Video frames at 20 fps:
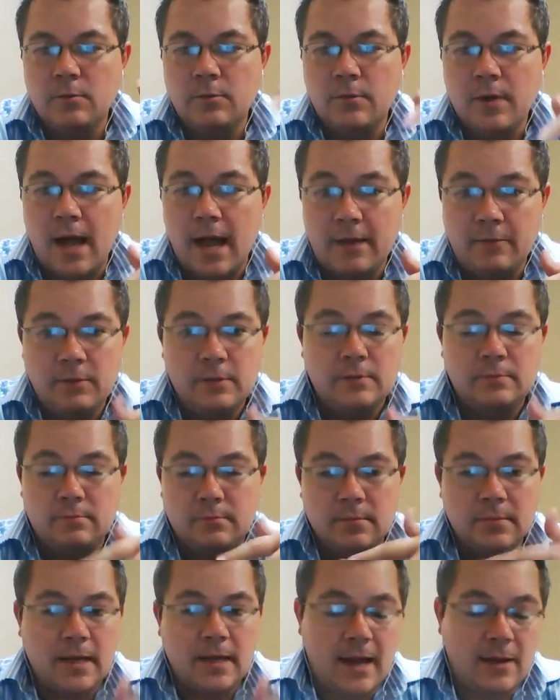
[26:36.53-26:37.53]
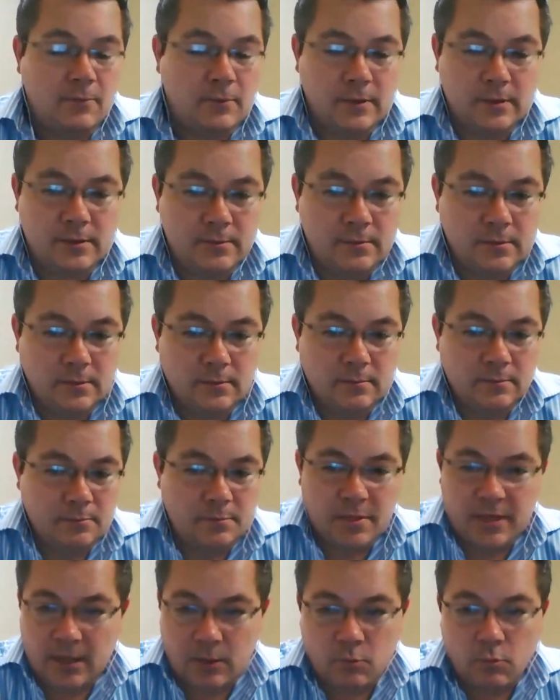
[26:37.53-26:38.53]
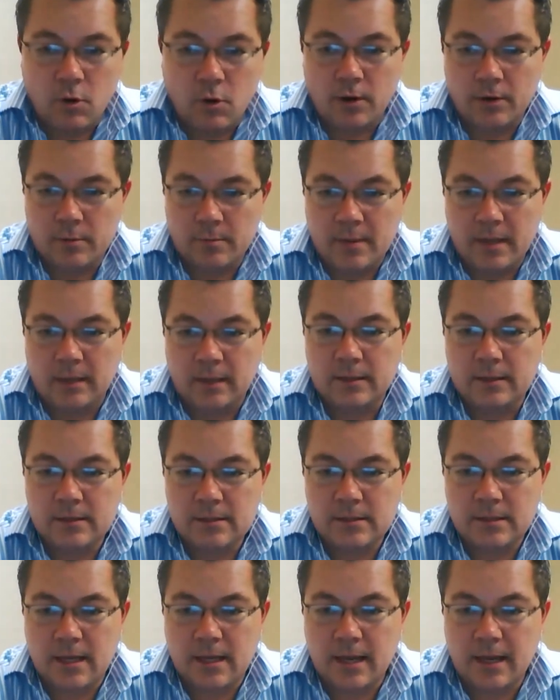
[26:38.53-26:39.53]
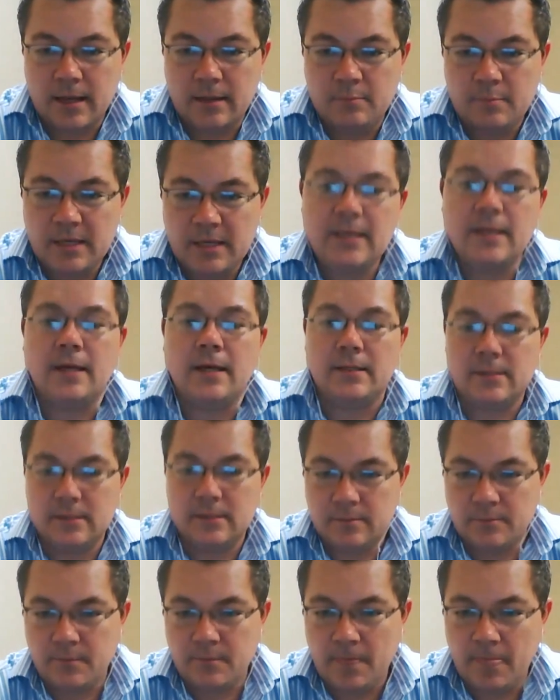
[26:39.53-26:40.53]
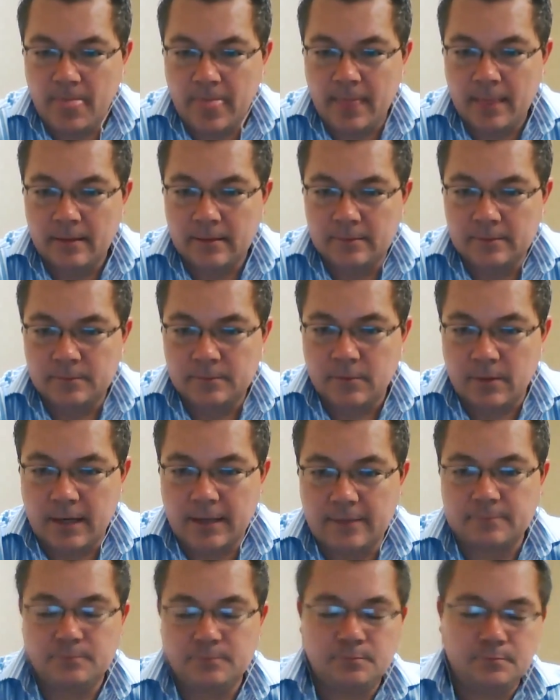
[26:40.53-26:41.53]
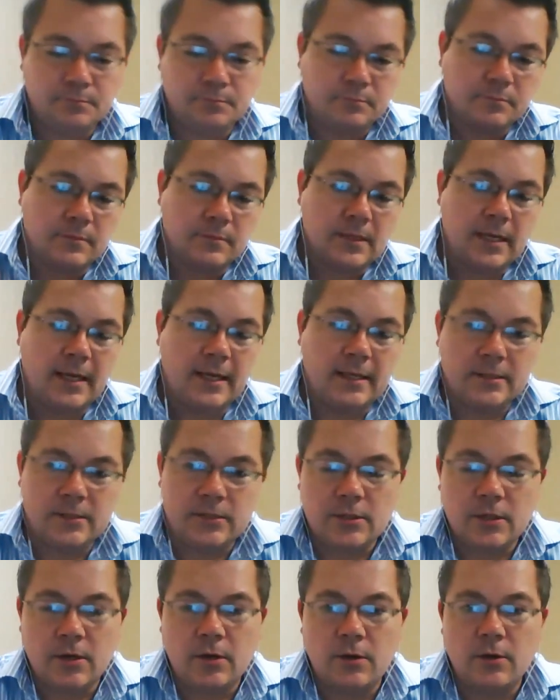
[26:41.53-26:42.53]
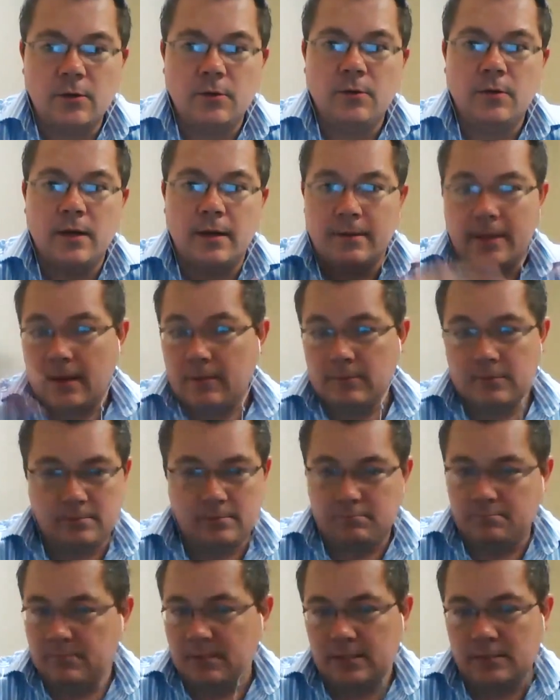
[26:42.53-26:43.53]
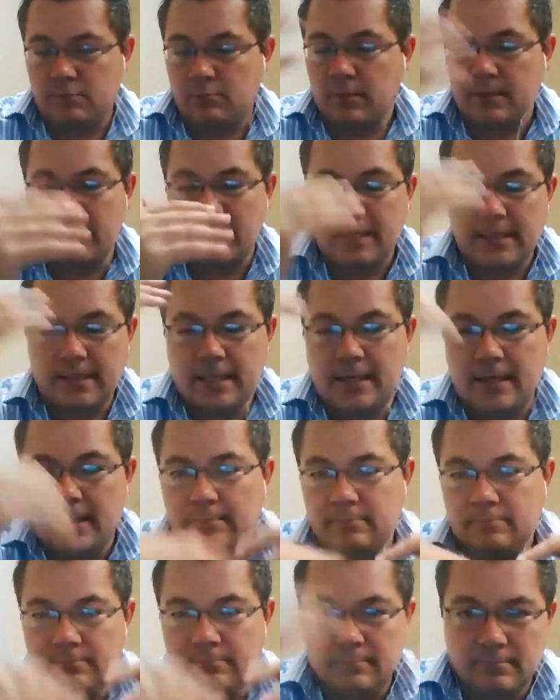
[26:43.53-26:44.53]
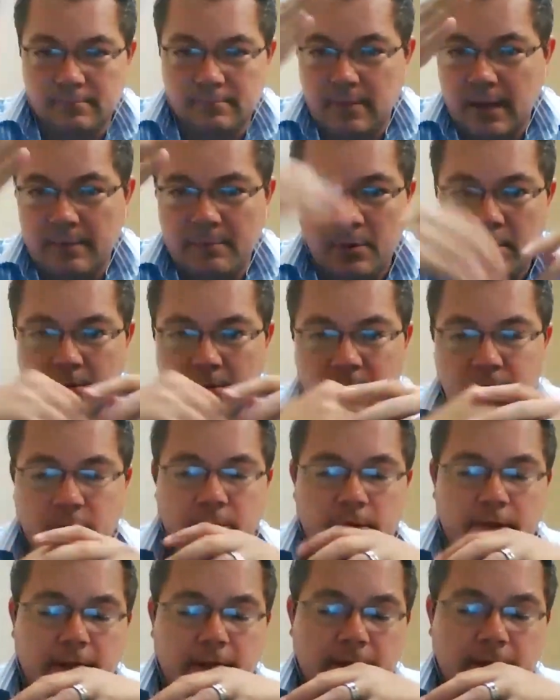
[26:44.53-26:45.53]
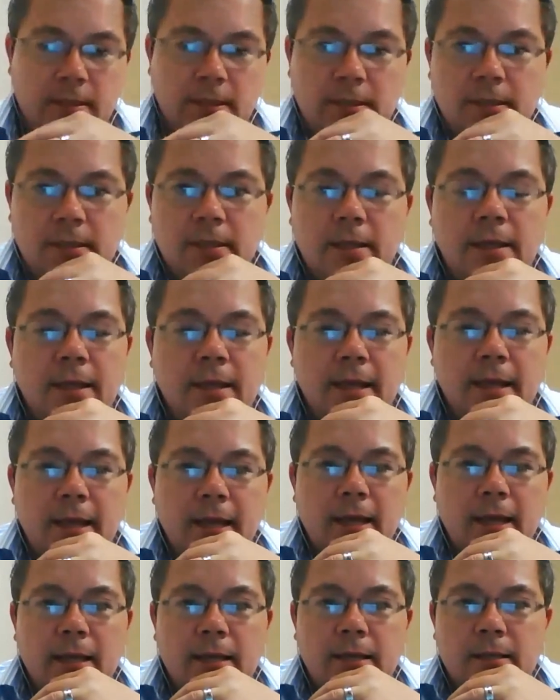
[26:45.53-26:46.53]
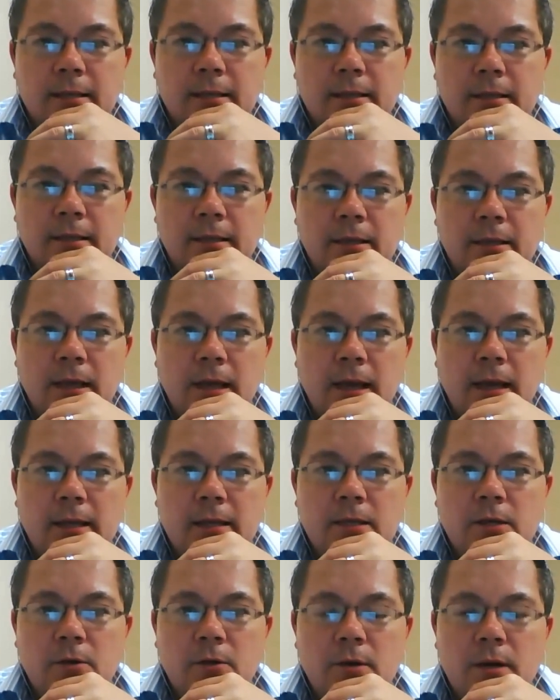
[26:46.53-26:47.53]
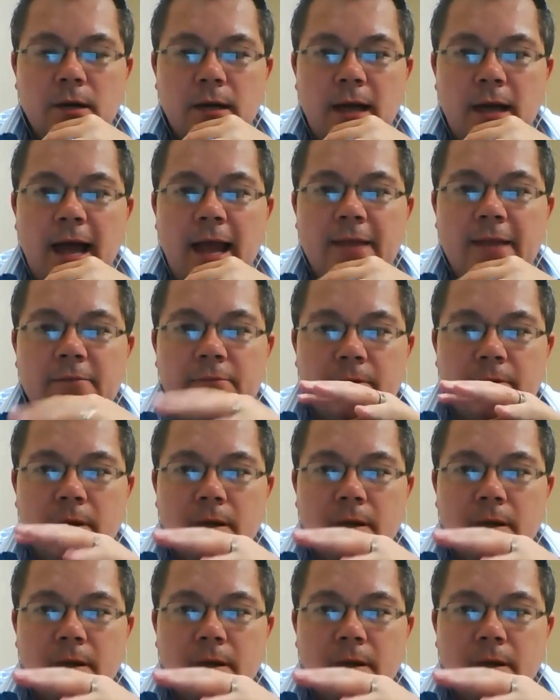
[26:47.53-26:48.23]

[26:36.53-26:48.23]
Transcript: I would pick watermelons and peanuts, right? And so that was just what they did in my part of Florida. And I